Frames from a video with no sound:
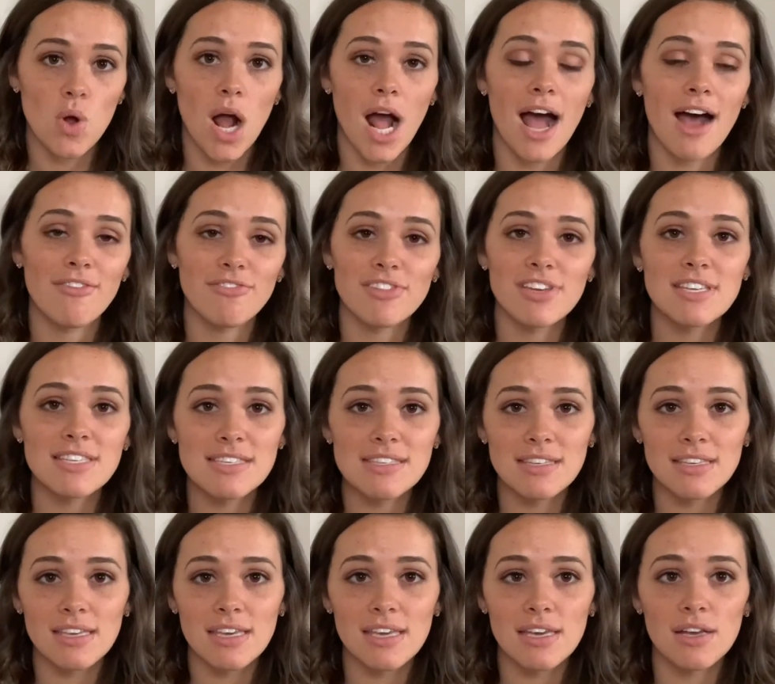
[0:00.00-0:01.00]

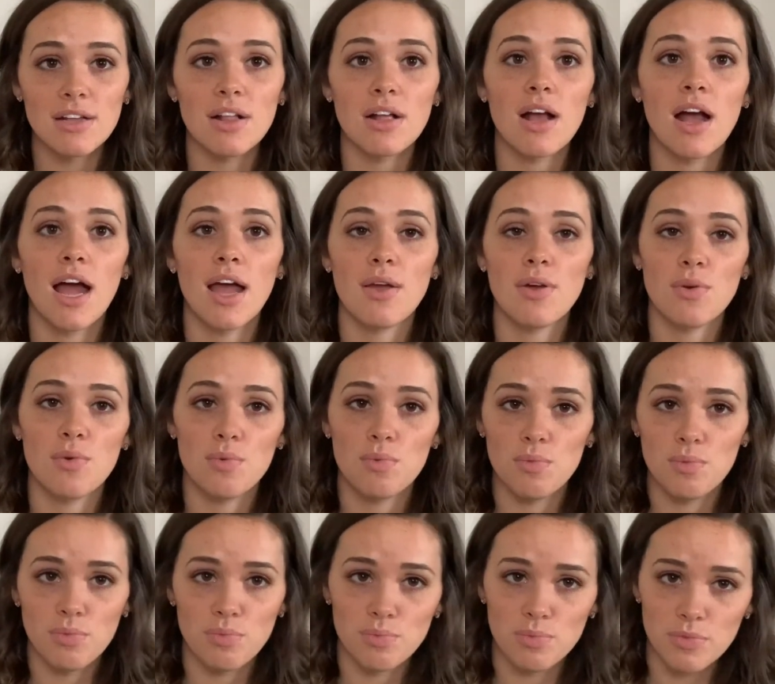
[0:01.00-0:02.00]
obviously,
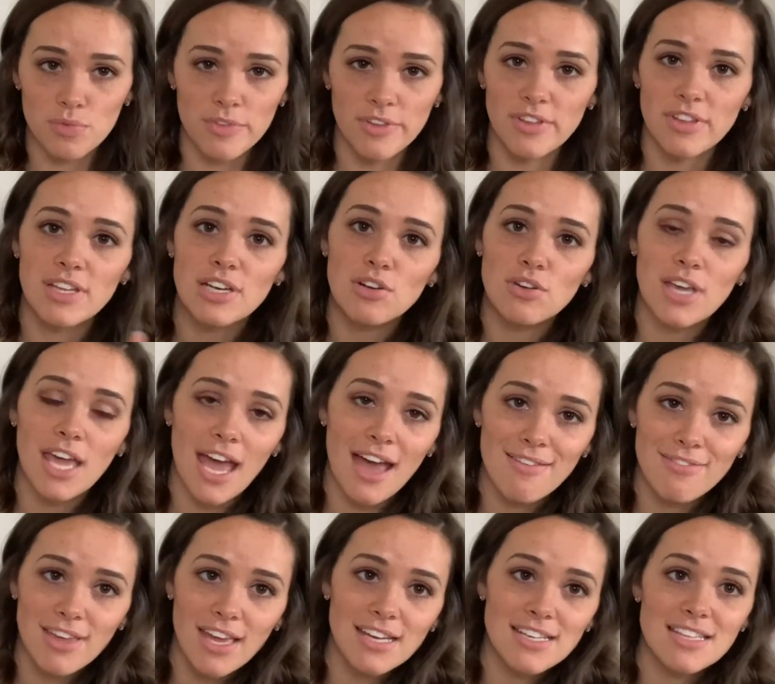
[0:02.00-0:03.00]
the little
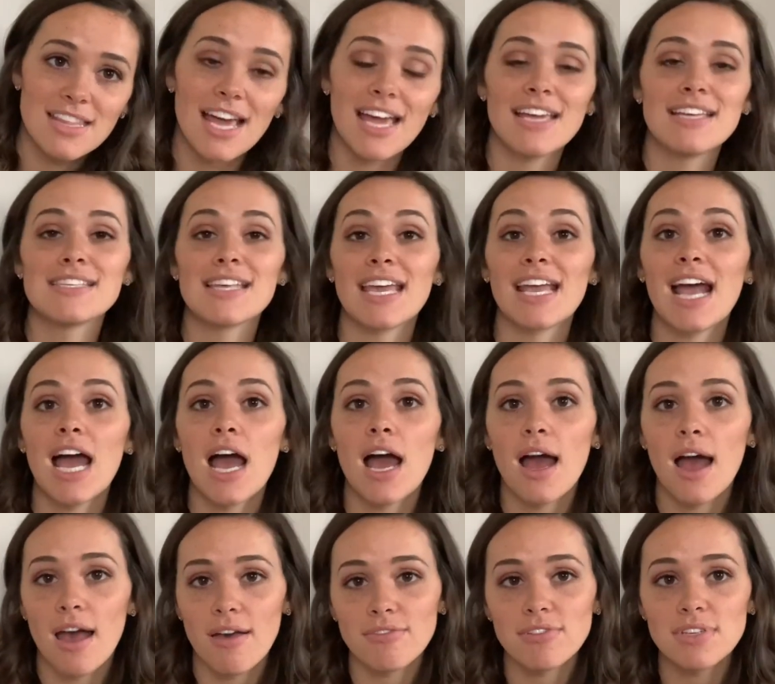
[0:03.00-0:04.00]
caveat to that is like,
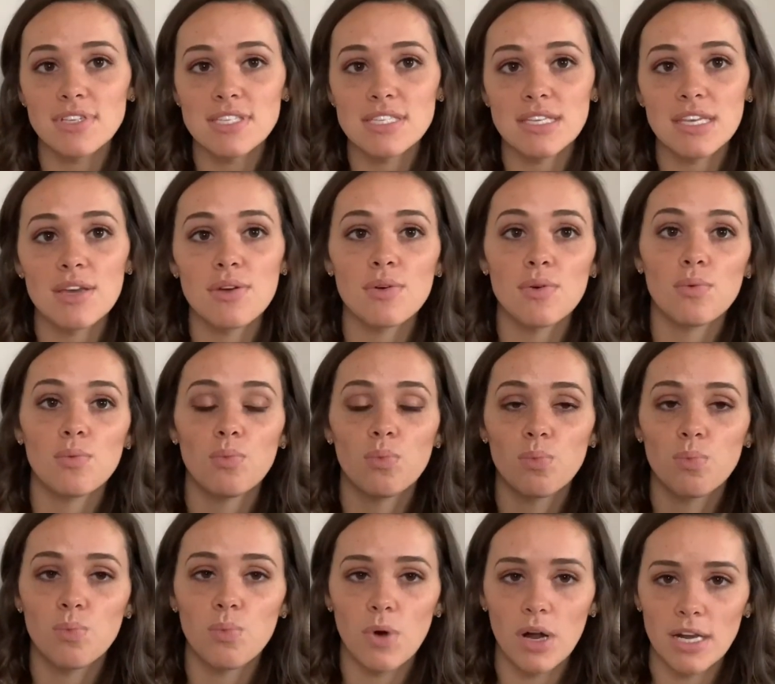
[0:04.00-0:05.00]
obviously
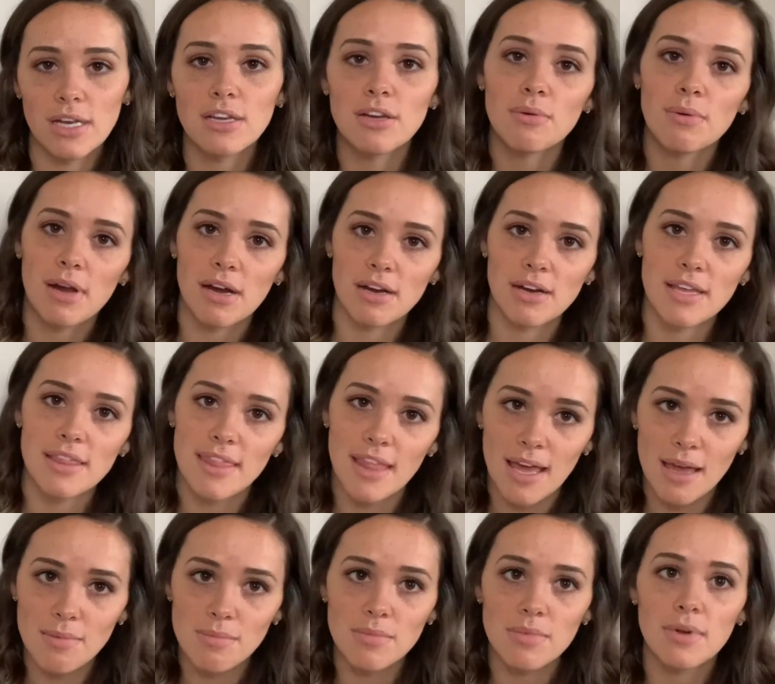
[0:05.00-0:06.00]
when you're wearing
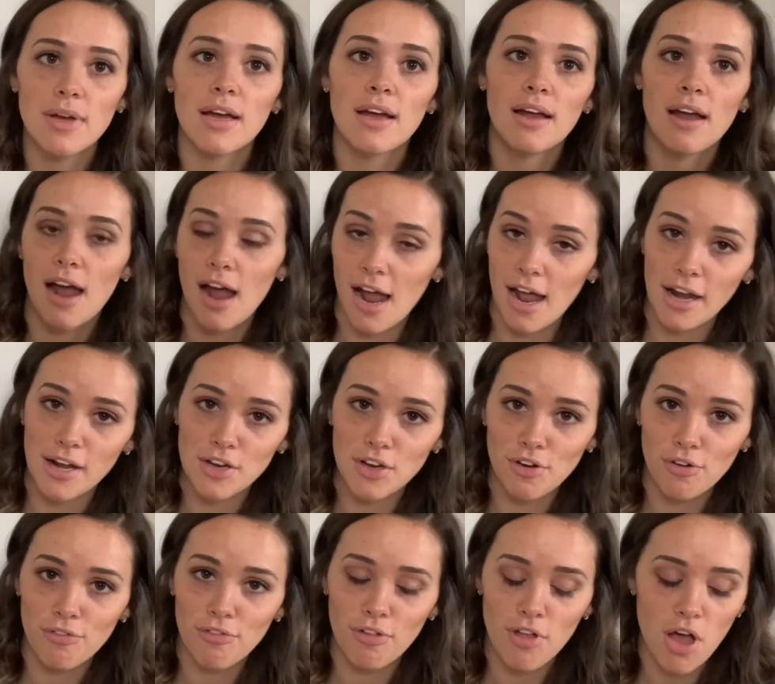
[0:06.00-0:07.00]
them on your
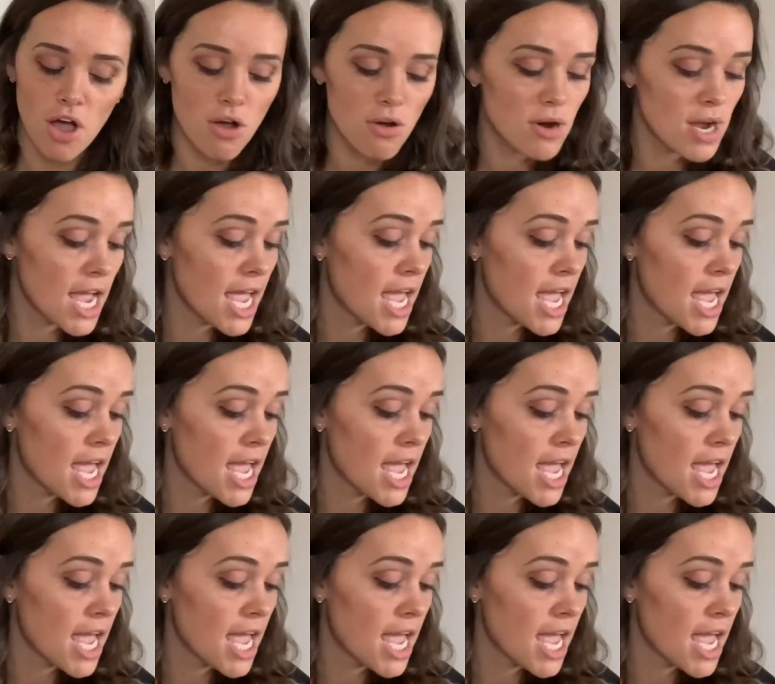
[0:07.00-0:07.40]
flow,